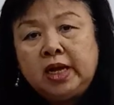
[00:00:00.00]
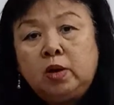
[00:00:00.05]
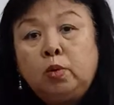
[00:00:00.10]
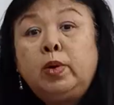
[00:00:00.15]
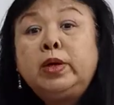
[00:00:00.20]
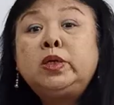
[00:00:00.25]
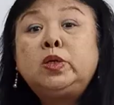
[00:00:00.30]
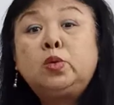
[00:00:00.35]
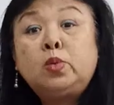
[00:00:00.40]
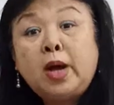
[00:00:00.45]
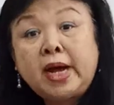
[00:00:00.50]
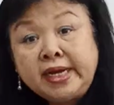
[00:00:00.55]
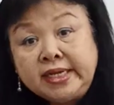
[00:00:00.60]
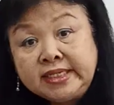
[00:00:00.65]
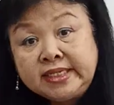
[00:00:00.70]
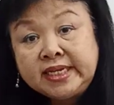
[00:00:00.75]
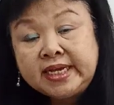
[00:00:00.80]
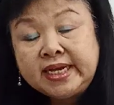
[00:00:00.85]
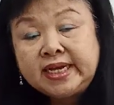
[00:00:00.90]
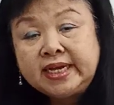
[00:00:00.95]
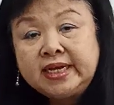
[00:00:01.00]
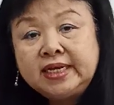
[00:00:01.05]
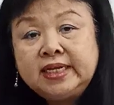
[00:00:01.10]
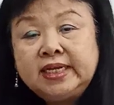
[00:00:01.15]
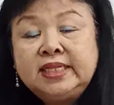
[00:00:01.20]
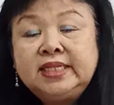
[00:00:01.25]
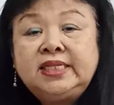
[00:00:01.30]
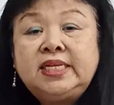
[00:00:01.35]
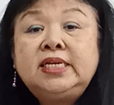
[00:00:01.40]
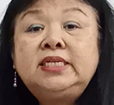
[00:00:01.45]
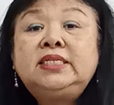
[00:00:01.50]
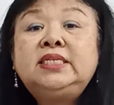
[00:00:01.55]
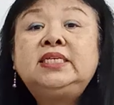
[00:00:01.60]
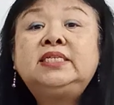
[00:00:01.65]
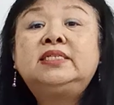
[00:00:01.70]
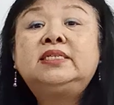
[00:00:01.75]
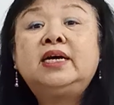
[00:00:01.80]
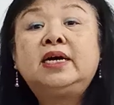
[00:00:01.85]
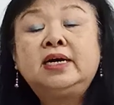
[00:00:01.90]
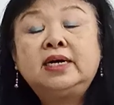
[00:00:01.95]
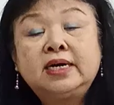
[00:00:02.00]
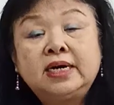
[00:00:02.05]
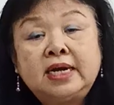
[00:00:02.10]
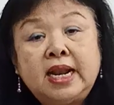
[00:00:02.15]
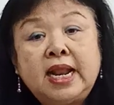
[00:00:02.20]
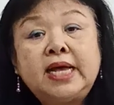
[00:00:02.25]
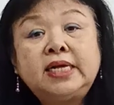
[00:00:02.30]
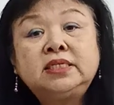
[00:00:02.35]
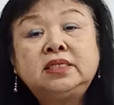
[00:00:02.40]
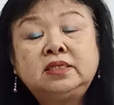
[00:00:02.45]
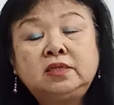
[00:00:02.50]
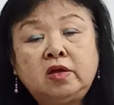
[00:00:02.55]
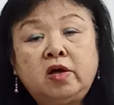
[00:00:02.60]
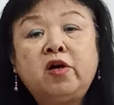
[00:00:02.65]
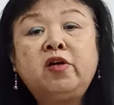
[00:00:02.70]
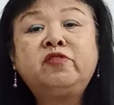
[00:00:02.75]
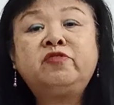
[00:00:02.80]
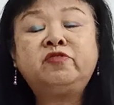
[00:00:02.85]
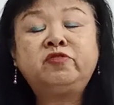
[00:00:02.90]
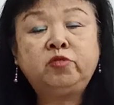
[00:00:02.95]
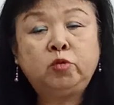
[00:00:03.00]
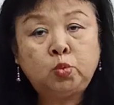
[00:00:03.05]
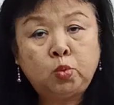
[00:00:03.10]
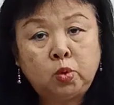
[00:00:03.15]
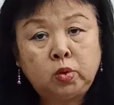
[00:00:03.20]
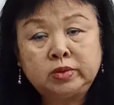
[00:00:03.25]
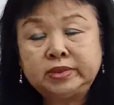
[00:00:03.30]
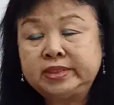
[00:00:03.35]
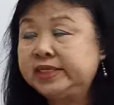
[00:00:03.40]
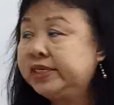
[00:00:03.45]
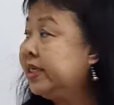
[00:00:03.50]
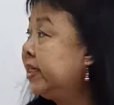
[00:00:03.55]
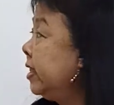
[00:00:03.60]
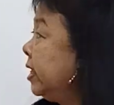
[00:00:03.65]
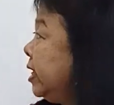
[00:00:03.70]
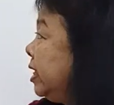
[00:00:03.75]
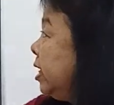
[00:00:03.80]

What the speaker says: what do I say? This is a glass of water.